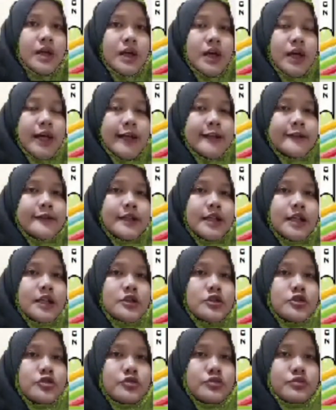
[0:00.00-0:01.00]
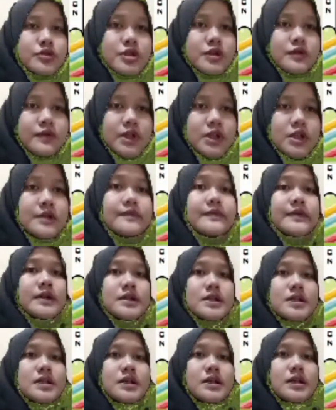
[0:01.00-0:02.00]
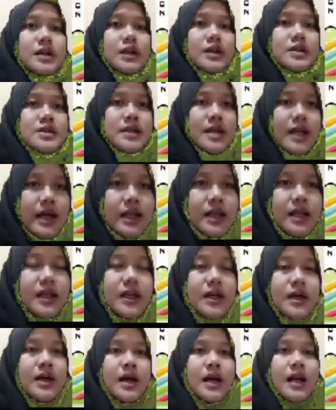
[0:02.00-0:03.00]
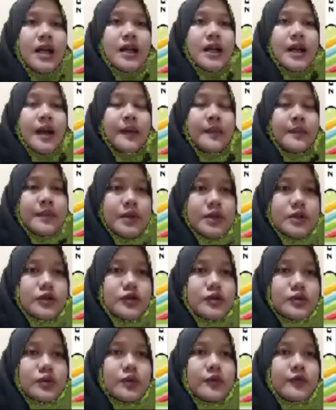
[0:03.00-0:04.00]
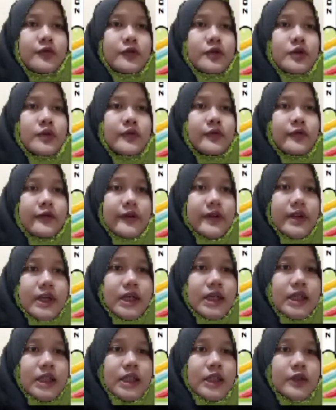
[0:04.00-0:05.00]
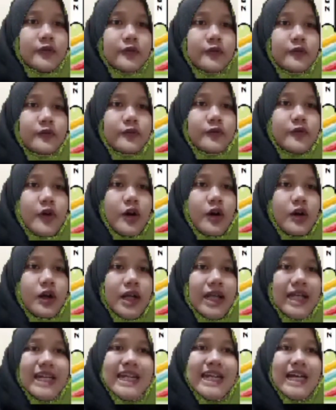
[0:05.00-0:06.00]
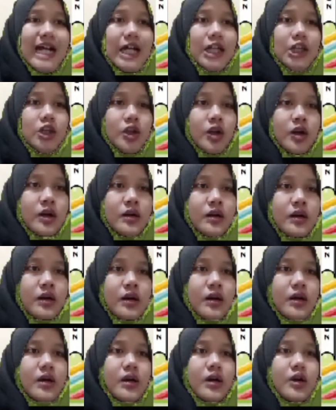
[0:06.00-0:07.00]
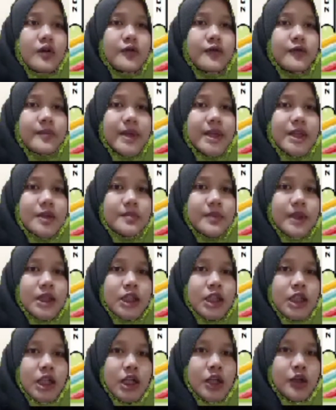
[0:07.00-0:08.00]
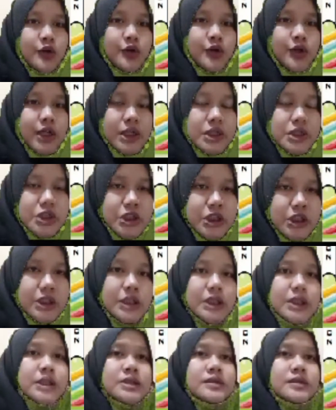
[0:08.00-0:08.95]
And then students with divergent learning style are able to fulfill 4 indicators of mathematical connection.